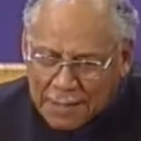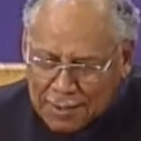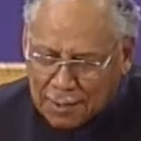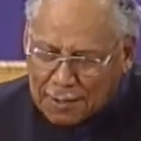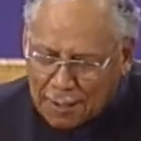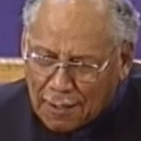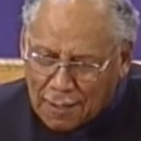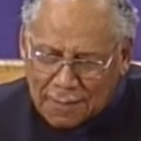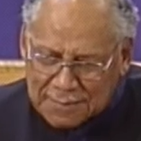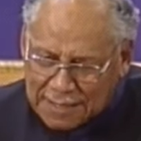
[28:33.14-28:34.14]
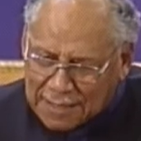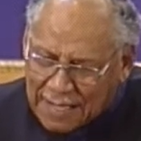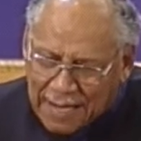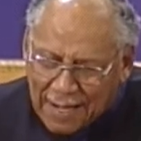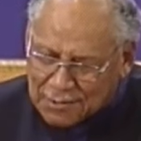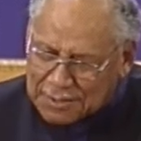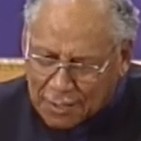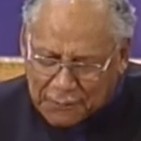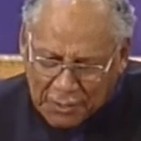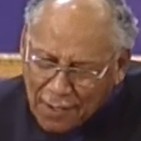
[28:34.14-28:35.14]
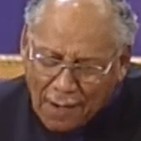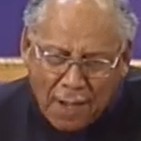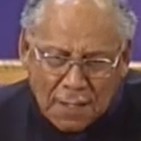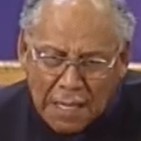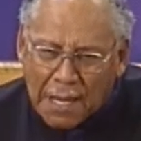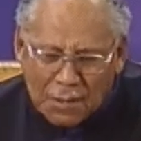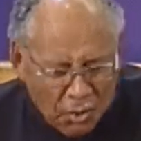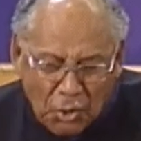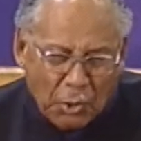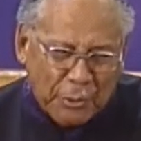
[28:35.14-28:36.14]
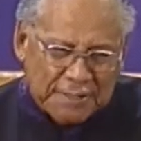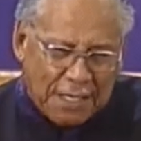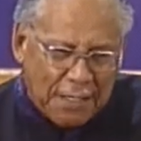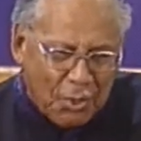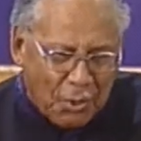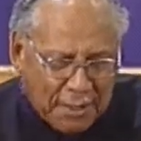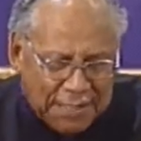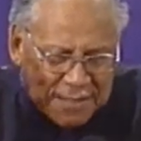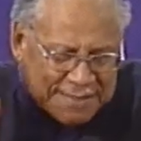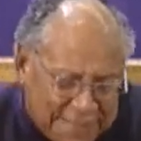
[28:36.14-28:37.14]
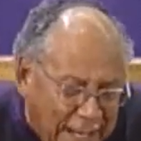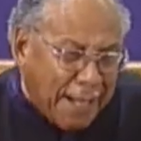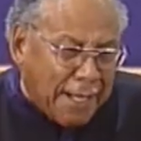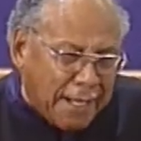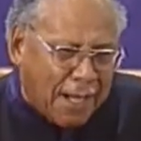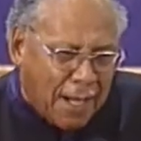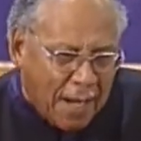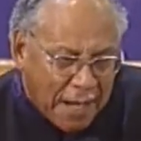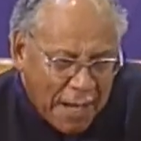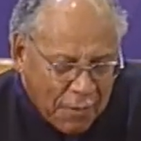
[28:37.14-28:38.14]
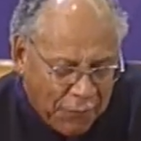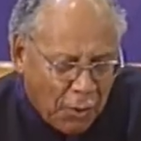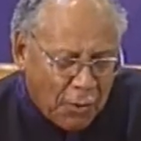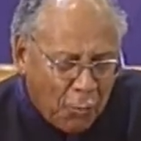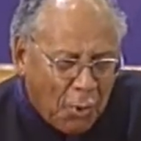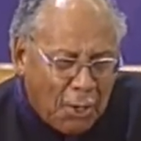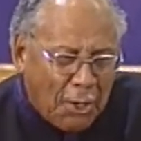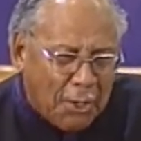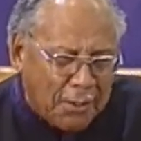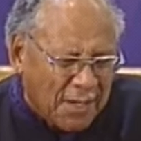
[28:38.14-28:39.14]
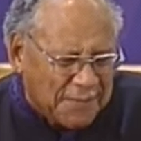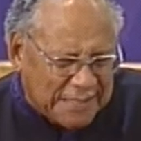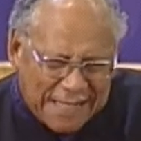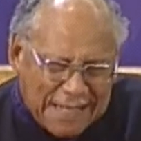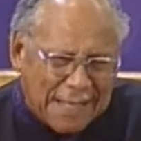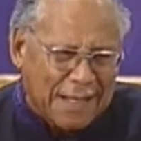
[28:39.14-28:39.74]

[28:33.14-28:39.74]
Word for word: to come to the house of God, losing your desire for the word of God.